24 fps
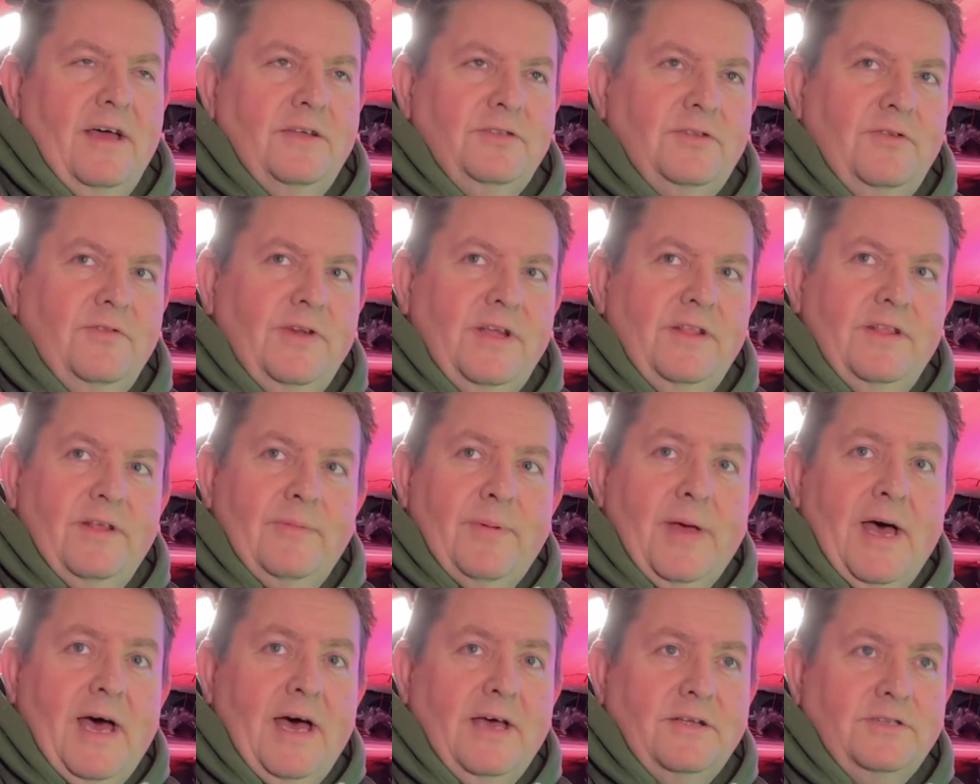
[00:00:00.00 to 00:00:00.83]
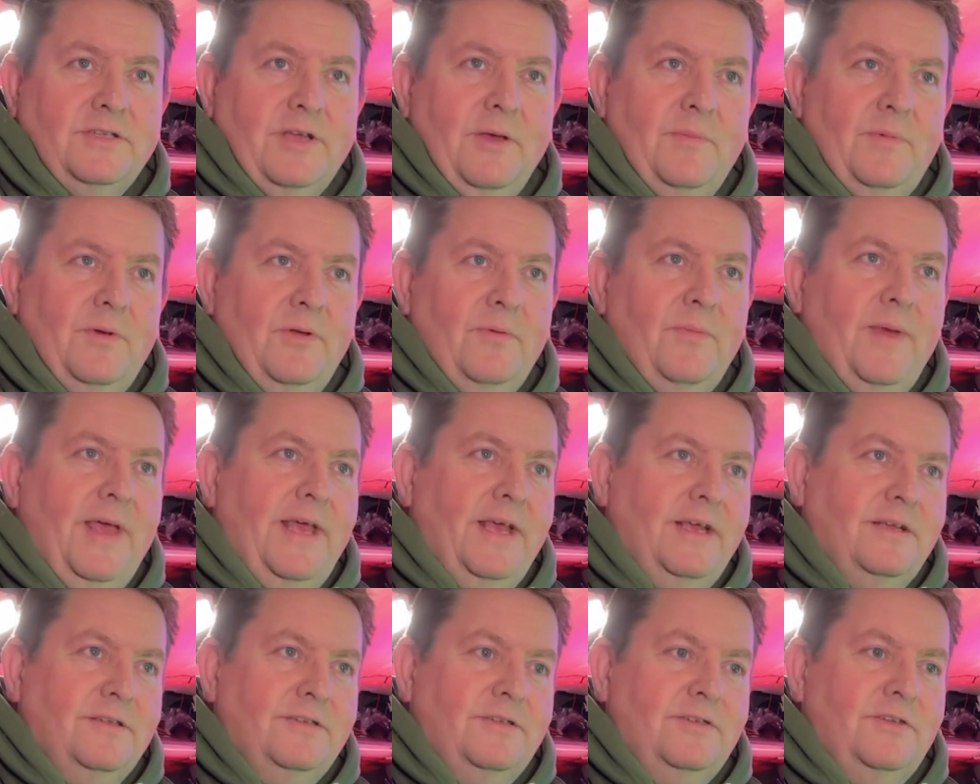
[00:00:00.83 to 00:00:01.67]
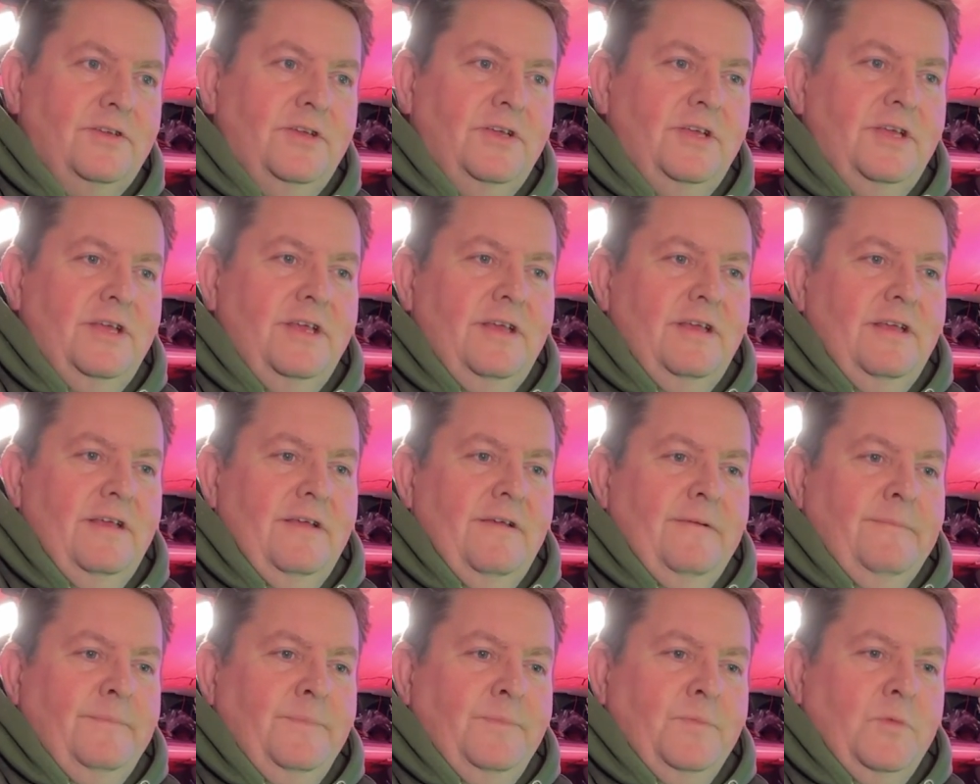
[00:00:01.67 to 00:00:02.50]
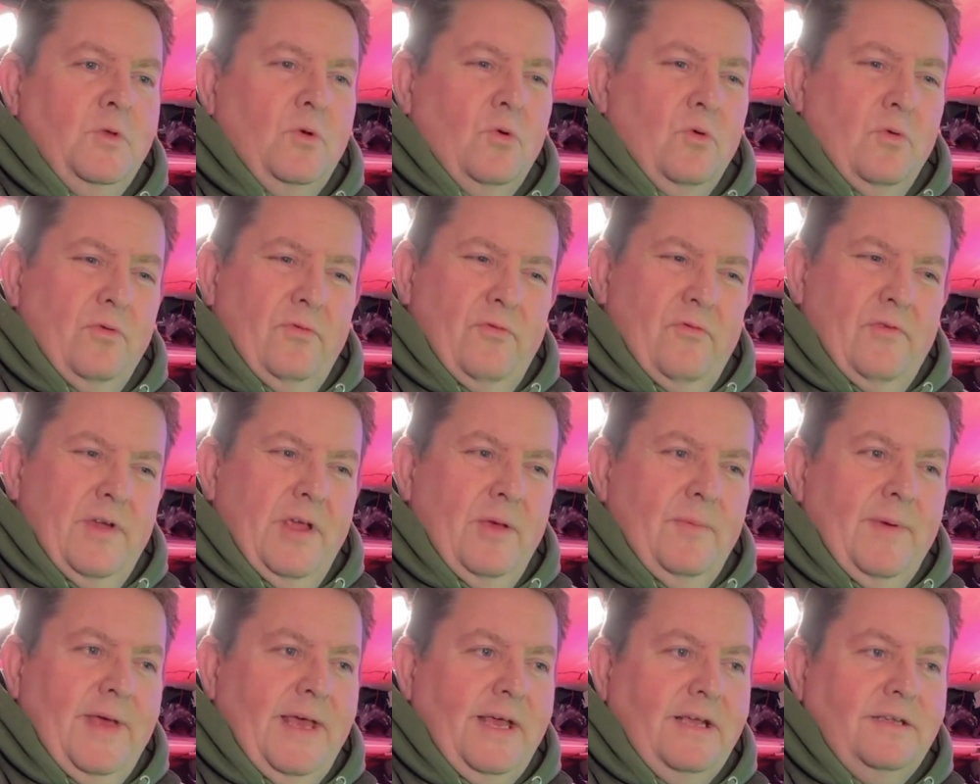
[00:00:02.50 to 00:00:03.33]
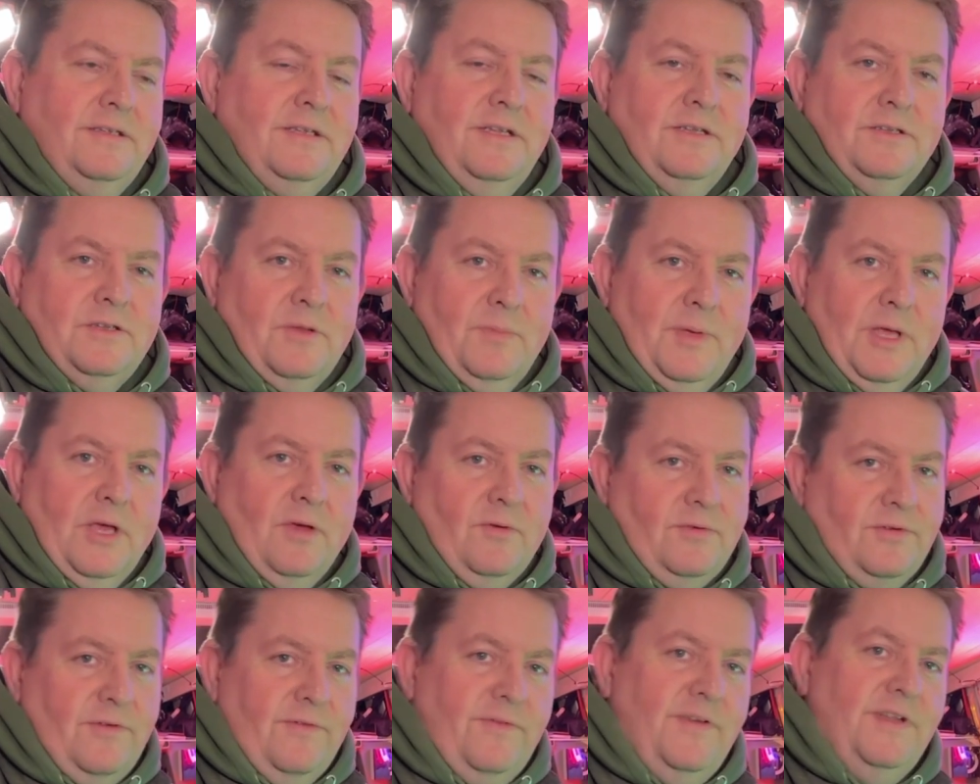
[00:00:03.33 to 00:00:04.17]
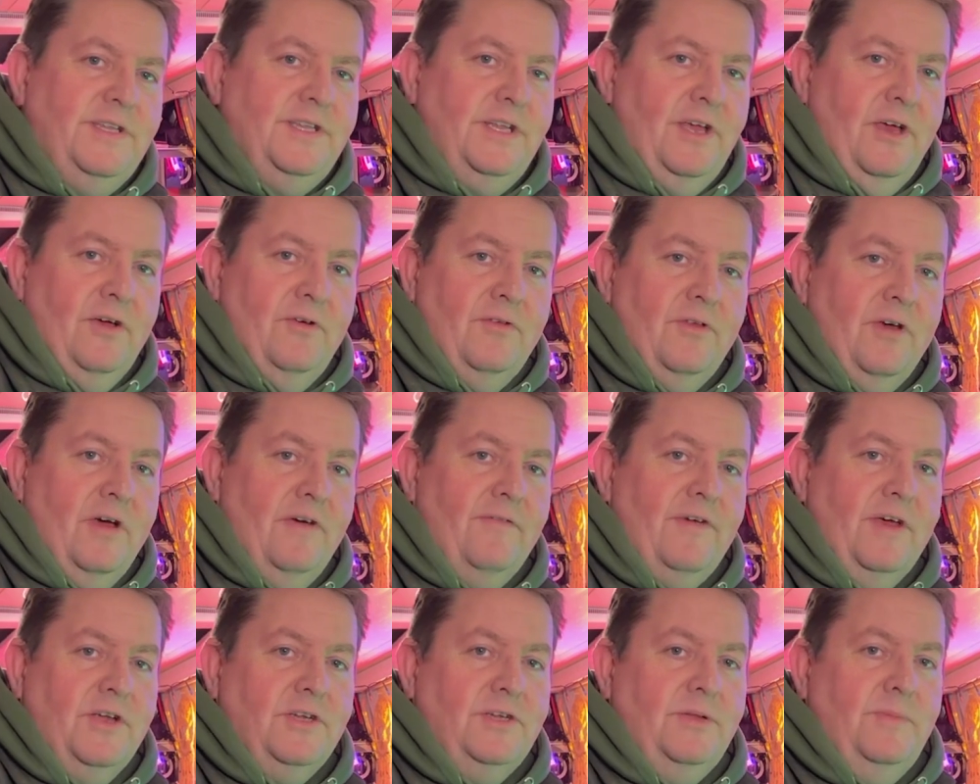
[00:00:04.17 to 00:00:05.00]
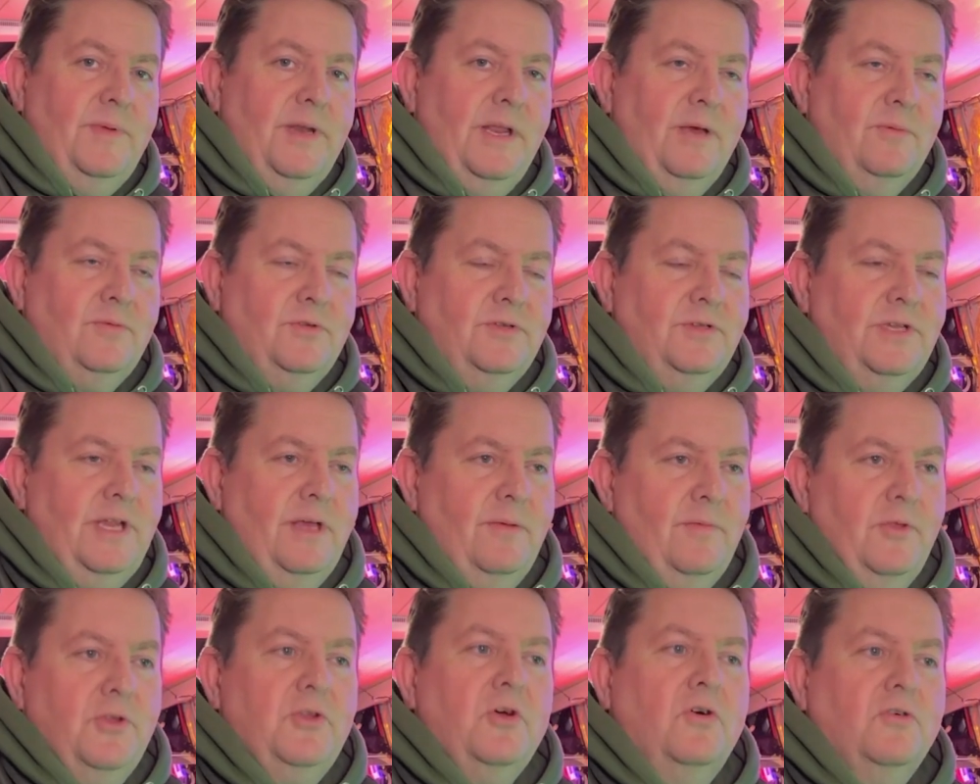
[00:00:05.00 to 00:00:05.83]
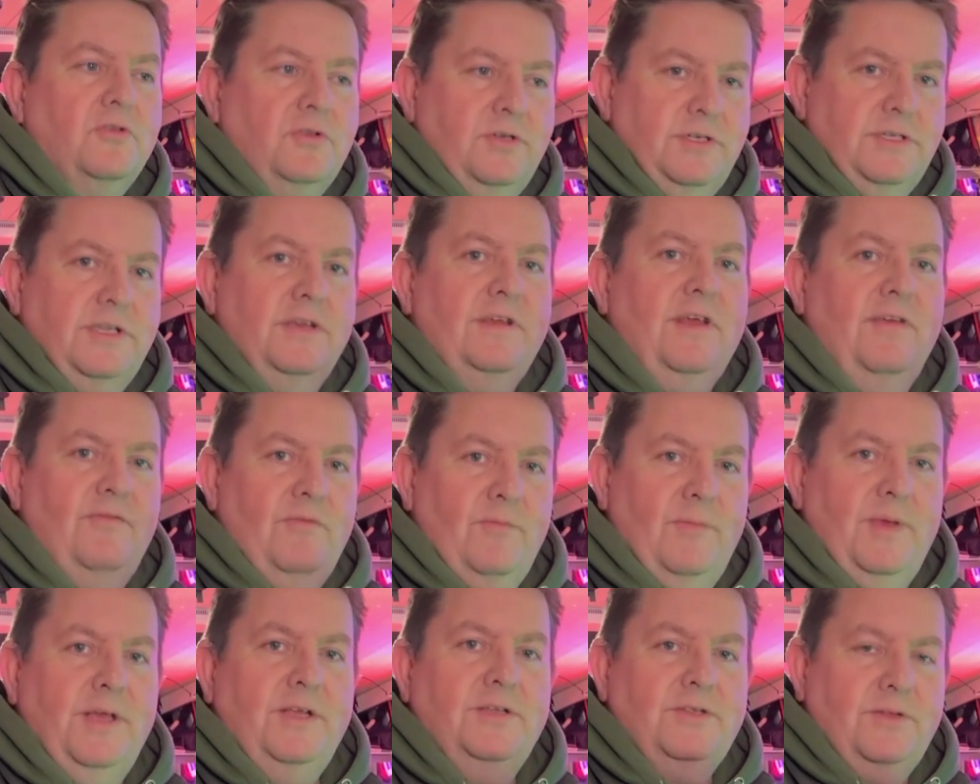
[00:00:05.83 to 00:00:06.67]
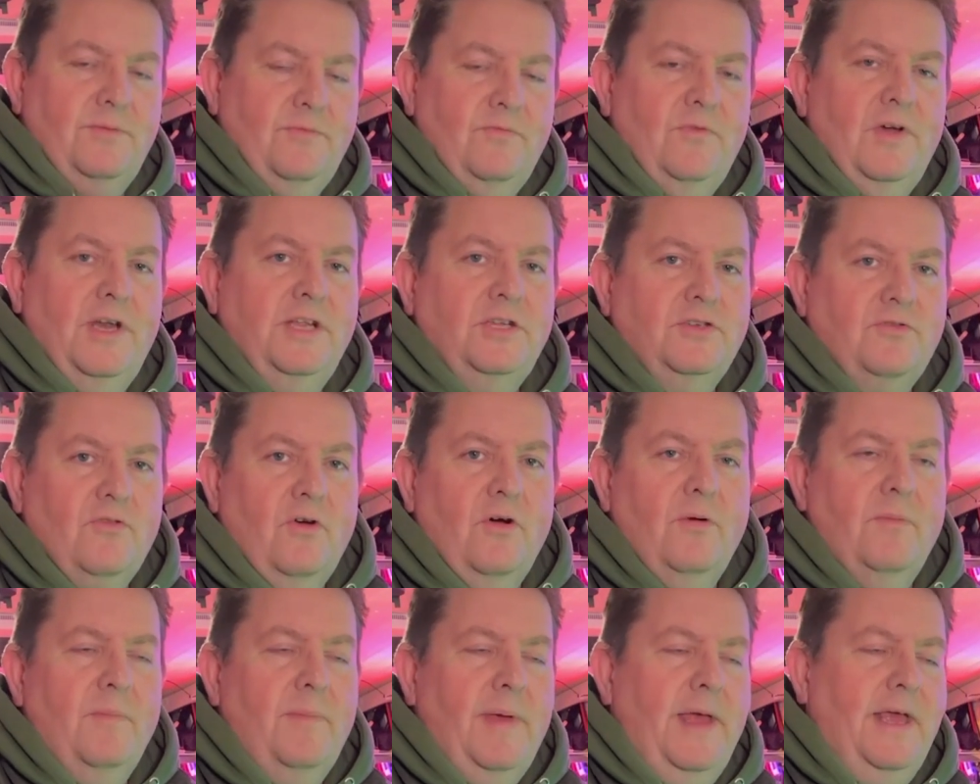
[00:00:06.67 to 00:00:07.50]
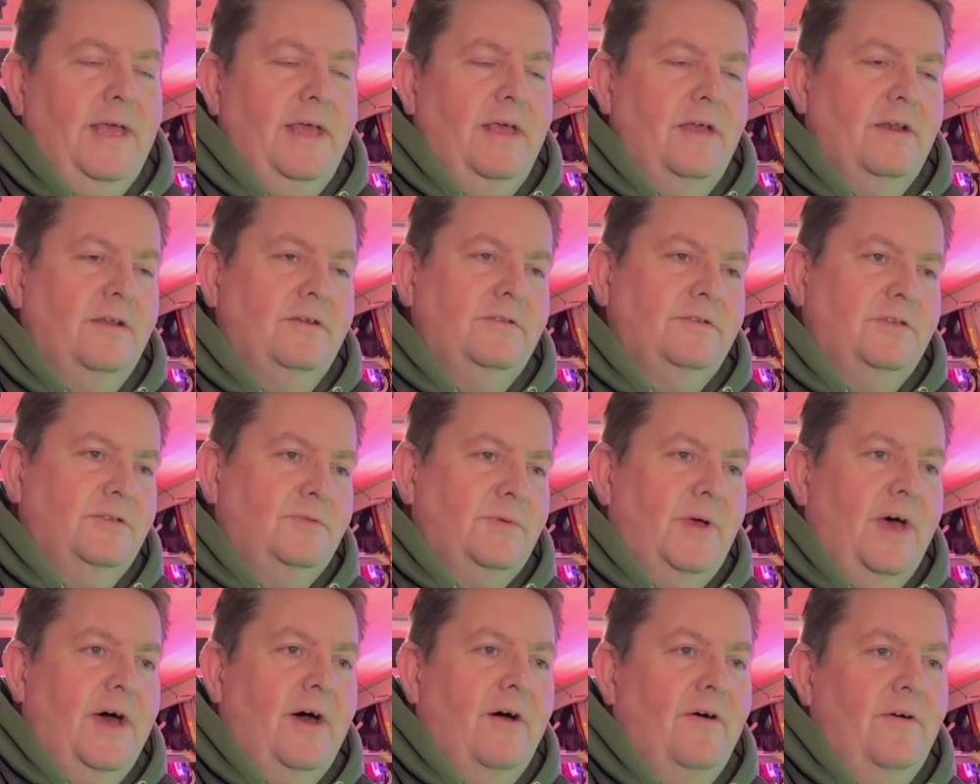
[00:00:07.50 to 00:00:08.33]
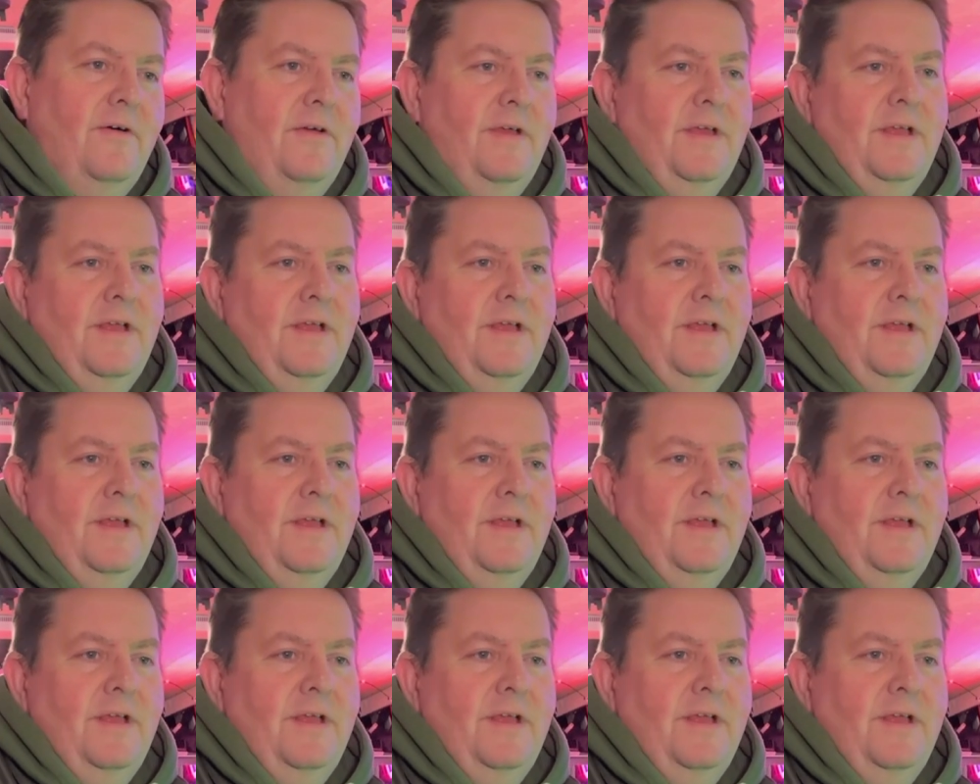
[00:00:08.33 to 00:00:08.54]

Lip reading: It's only the past couple of weeks or 3 weeks since I've been going to physio that I've actually been able to sleep, and the doctors have given me some really strong painkillers as well.